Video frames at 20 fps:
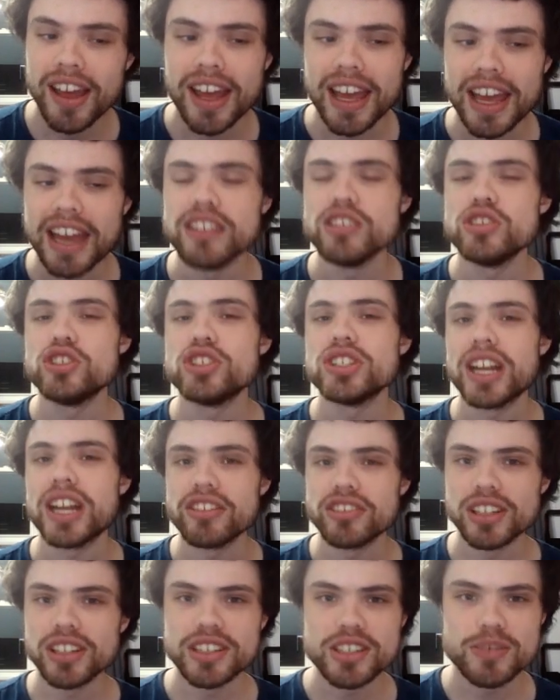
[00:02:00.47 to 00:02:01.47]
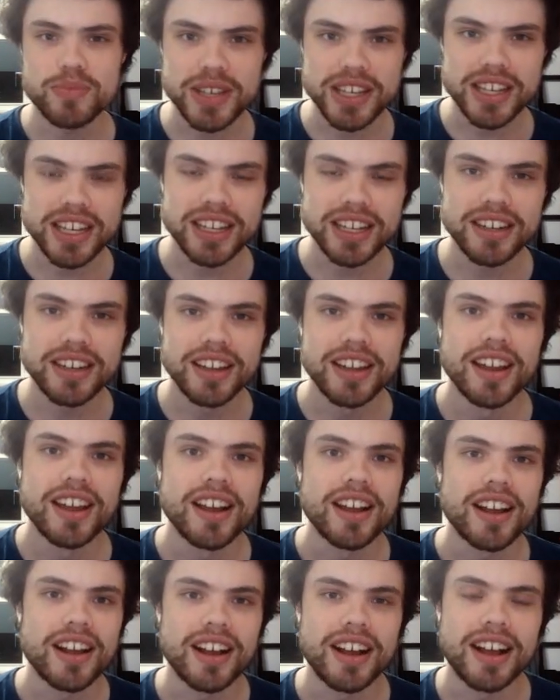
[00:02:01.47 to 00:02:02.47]
And generally speaking,
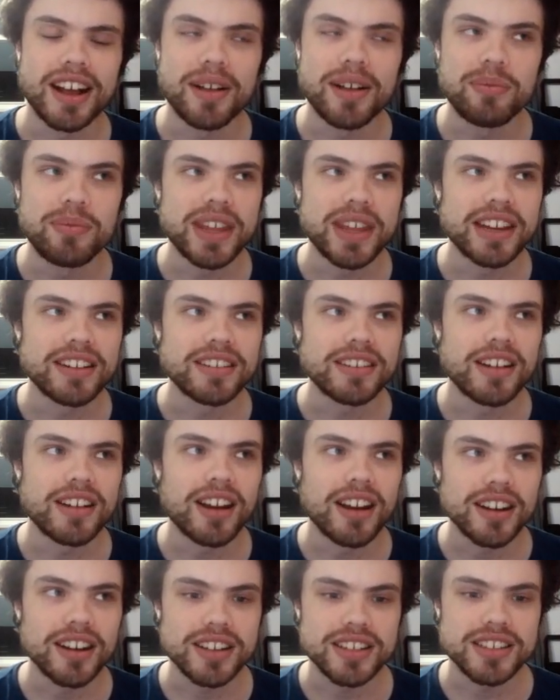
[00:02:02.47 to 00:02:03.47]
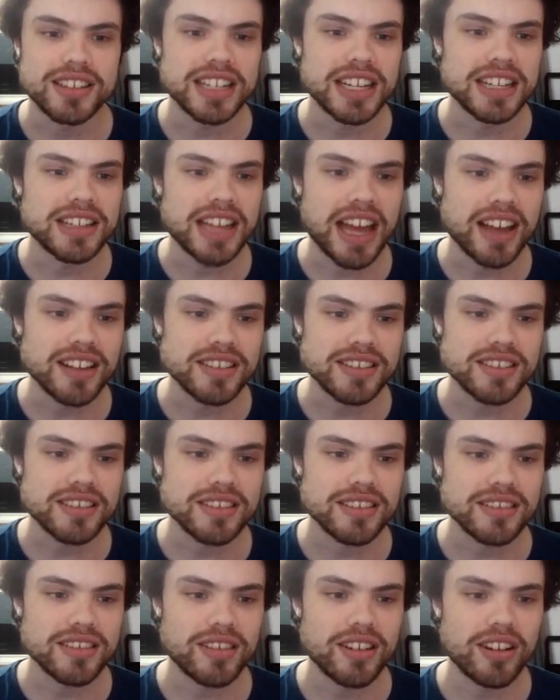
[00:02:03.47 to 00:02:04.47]
in cards, it
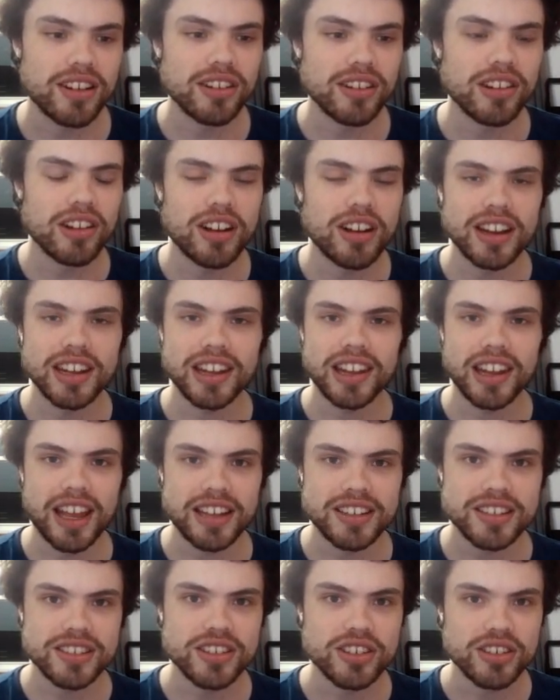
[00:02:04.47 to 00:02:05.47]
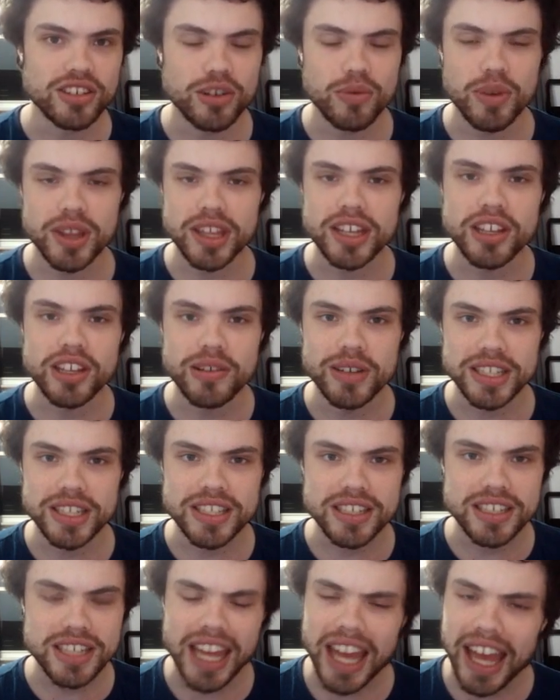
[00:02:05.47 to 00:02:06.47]
has a lot less to do with a
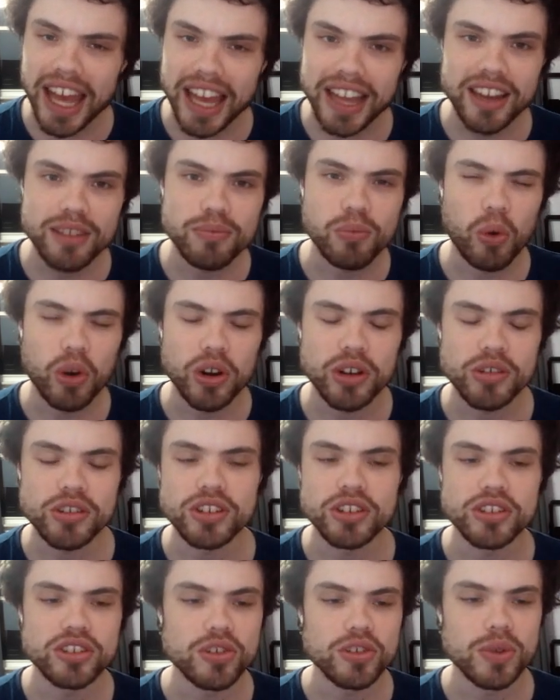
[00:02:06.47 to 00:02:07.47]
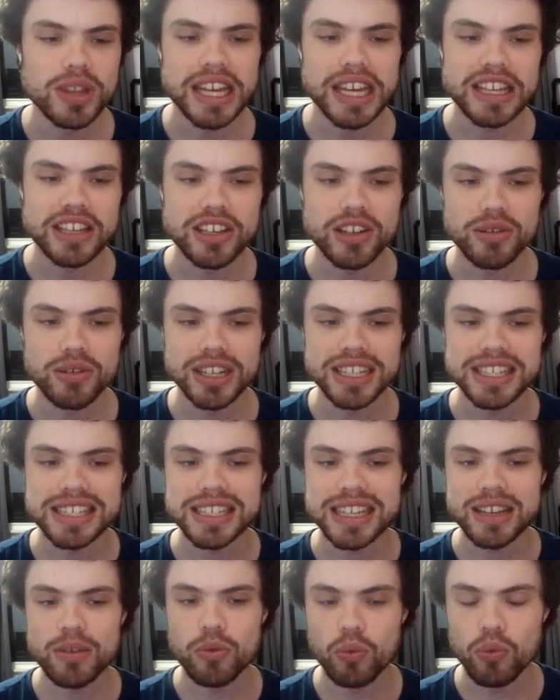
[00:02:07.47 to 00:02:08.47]
unit's attack and more to do with a
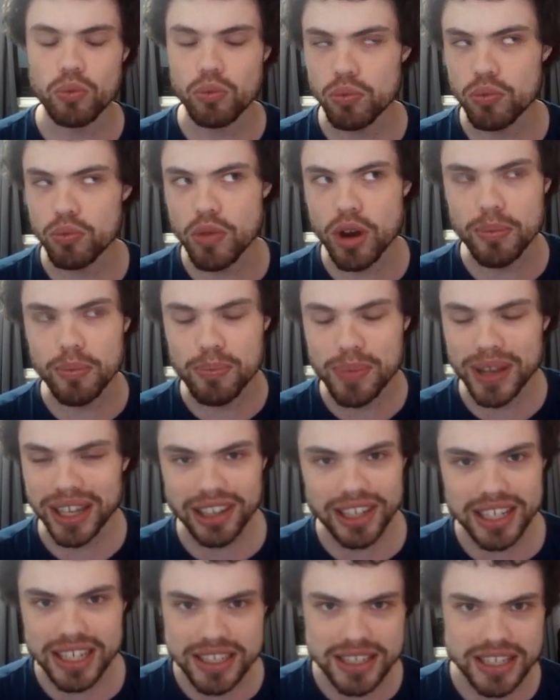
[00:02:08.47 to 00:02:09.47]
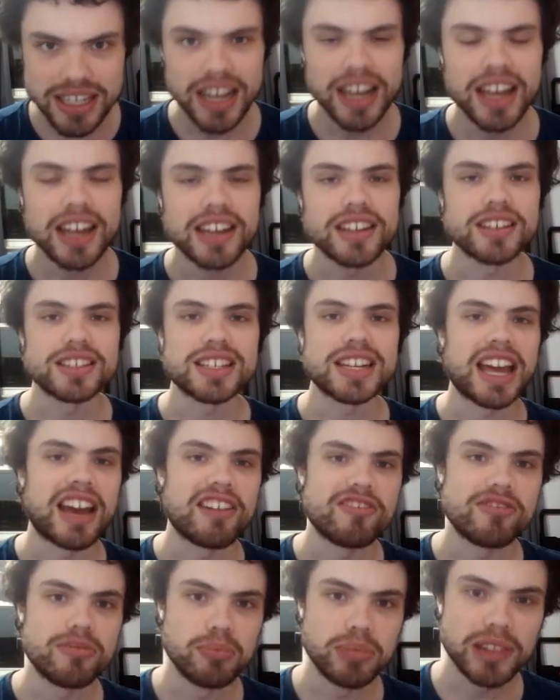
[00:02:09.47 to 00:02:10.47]
unit's abilities. Does it
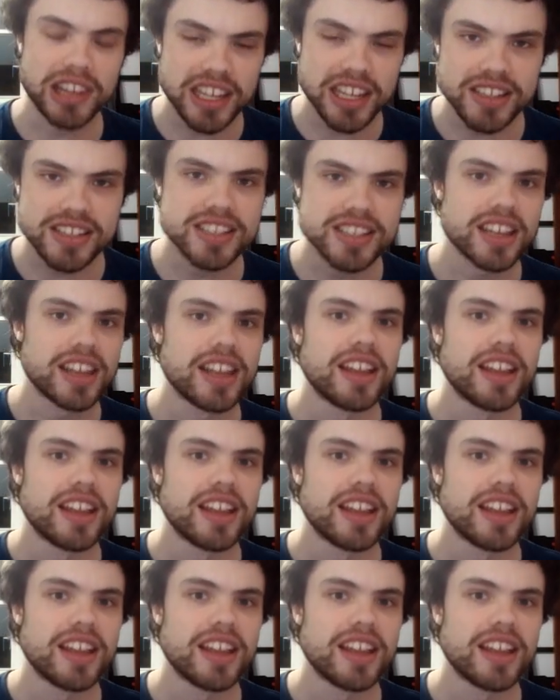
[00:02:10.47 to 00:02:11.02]
have blitz?